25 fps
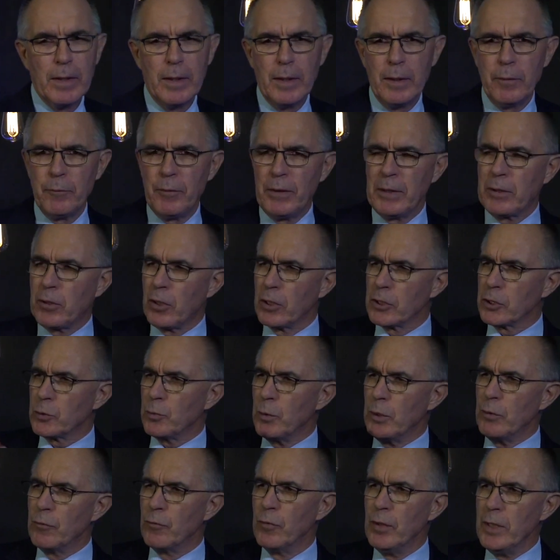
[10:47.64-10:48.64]
because
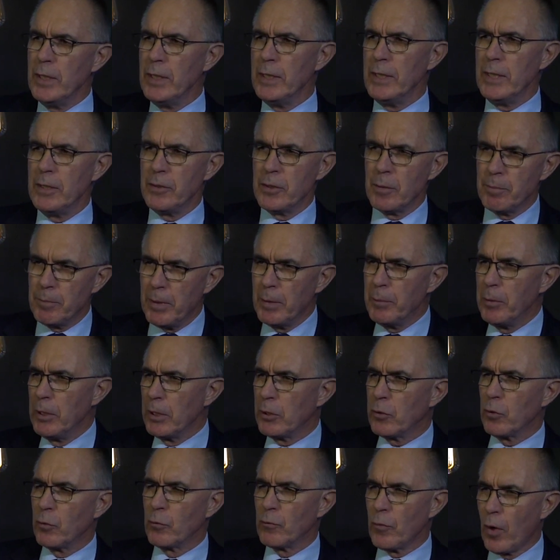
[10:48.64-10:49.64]
we read in the
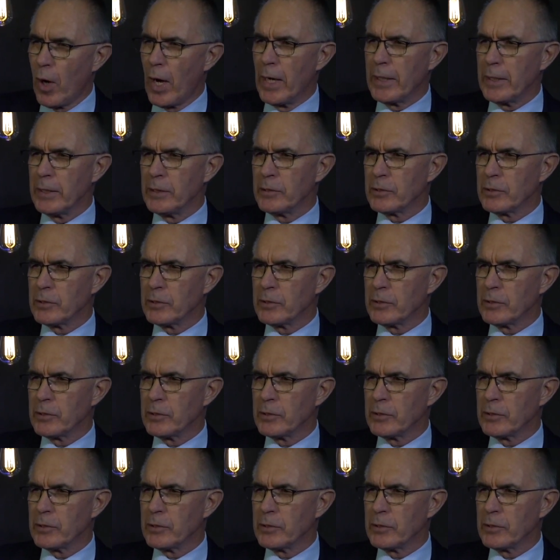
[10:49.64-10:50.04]
biblical writings